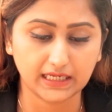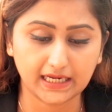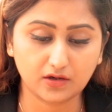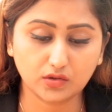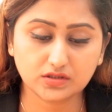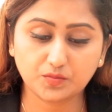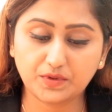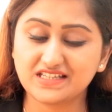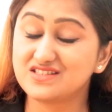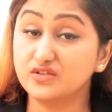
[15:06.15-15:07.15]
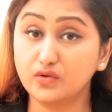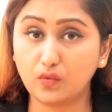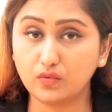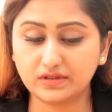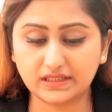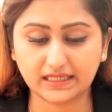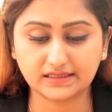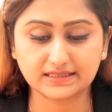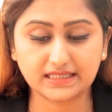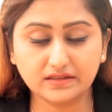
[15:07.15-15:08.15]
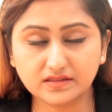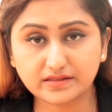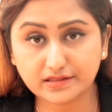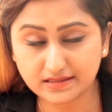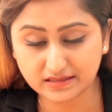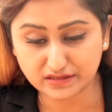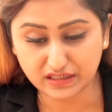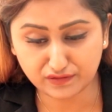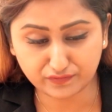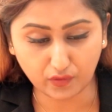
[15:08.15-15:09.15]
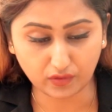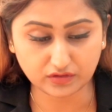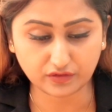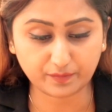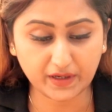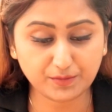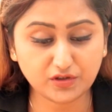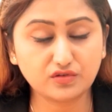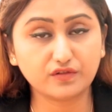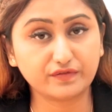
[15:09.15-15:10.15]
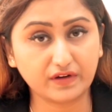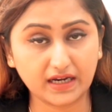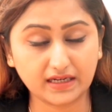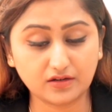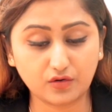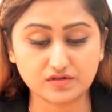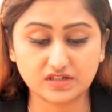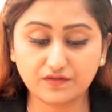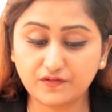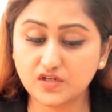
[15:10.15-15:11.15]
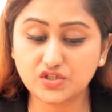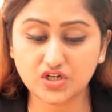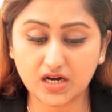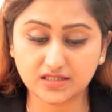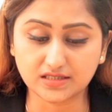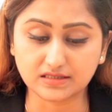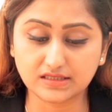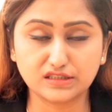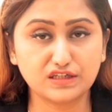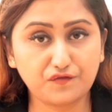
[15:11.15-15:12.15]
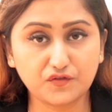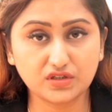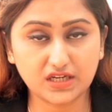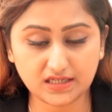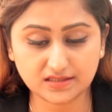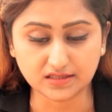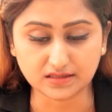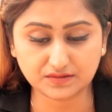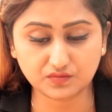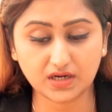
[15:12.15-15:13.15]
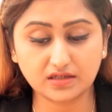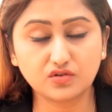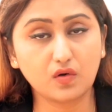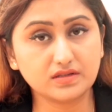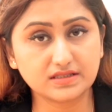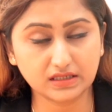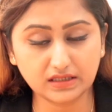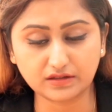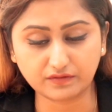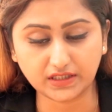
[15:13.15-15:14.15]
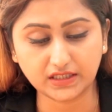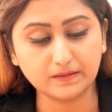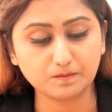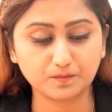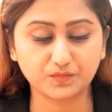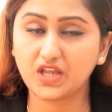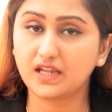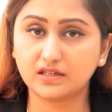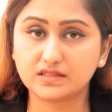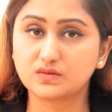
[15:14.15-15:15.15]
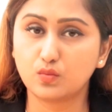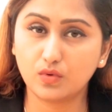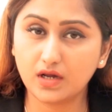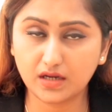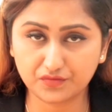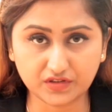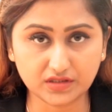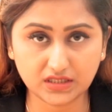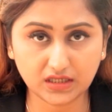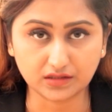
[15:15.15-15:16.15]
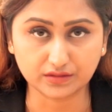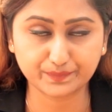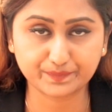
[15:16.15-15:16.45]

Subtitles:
And also please note that the sentences in default of payment of fine on different charges and different cases run consecutively, that is, one after the other.